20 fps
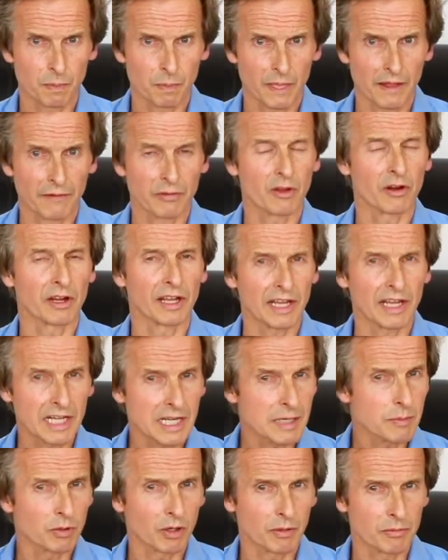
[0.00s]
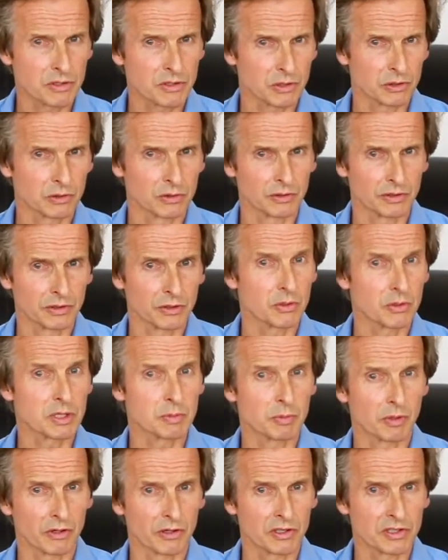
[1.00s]
If there are any problems at all that you
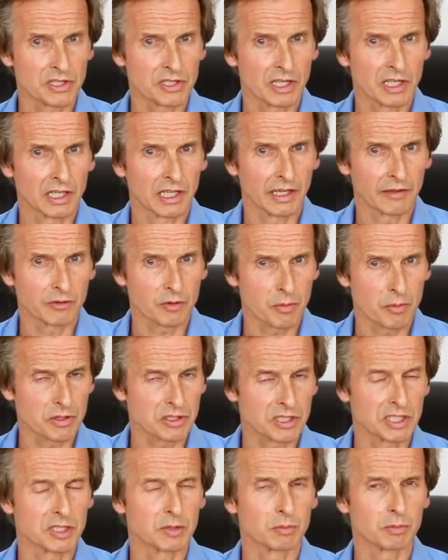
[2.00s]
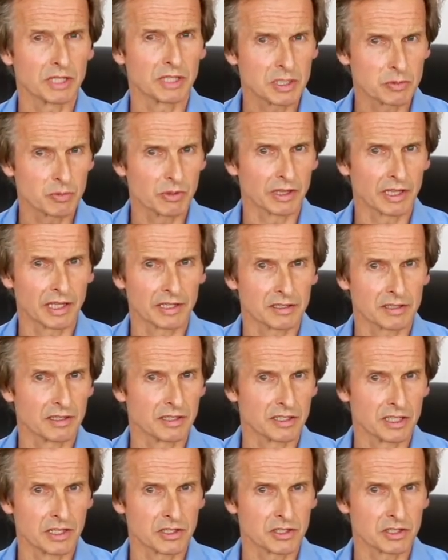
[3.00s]
experience after a procedure, please bring that to the
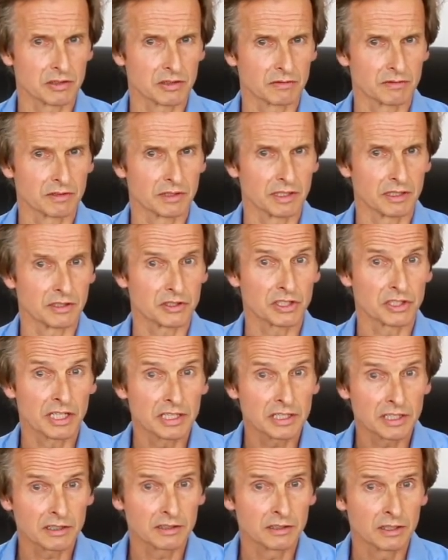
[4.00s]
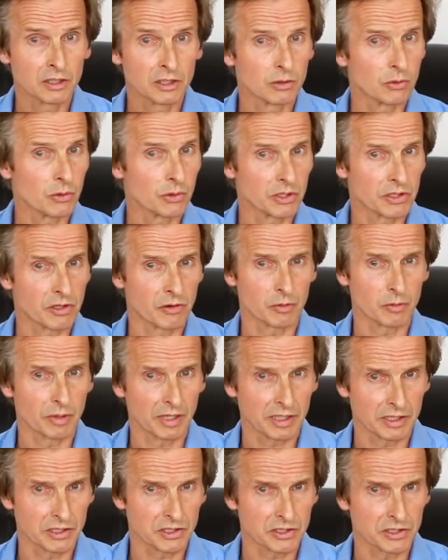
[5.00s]
attention of the centre or your general
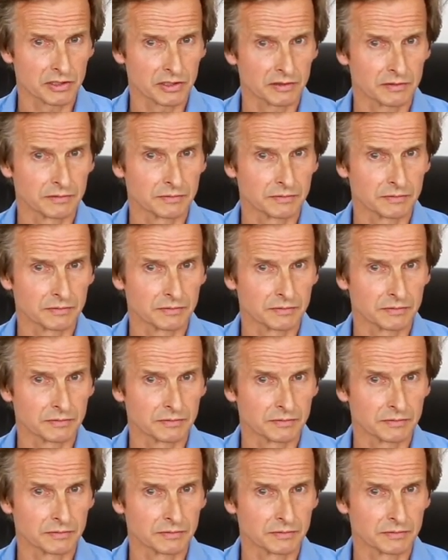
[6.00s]
practitioner.